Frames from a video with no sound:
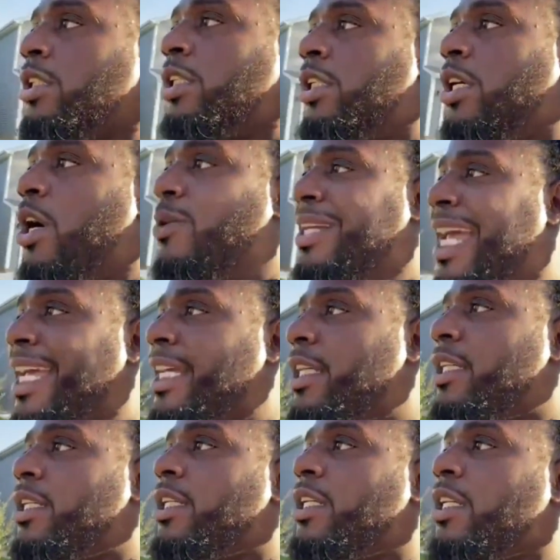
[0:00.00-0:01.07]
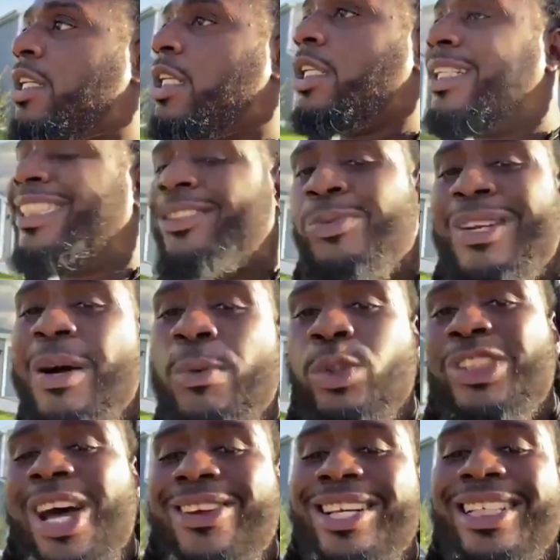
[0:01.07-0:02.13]
Okay? This is what I want y'all
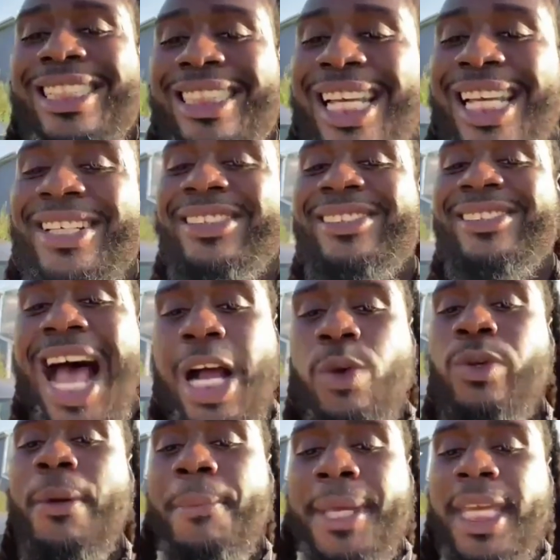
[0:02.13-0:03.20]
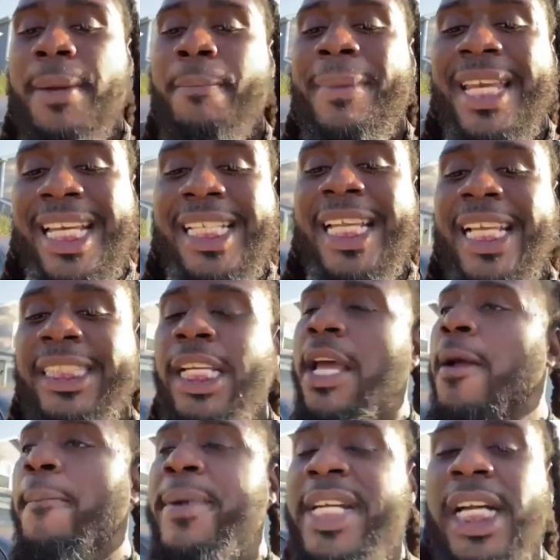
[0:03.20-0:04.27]
to understand. There's not going to be many things
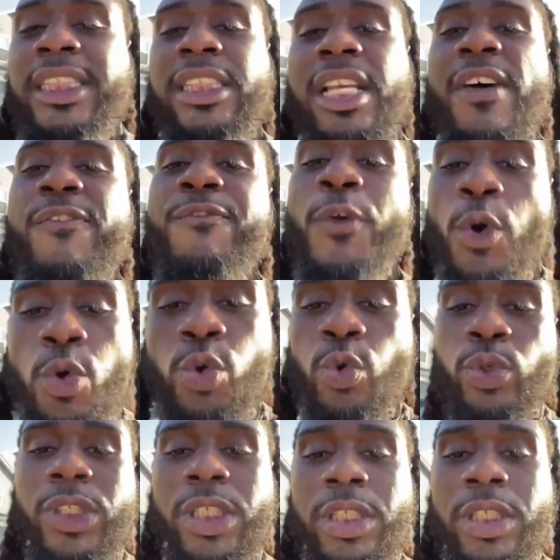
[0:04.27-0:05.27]
because of the food.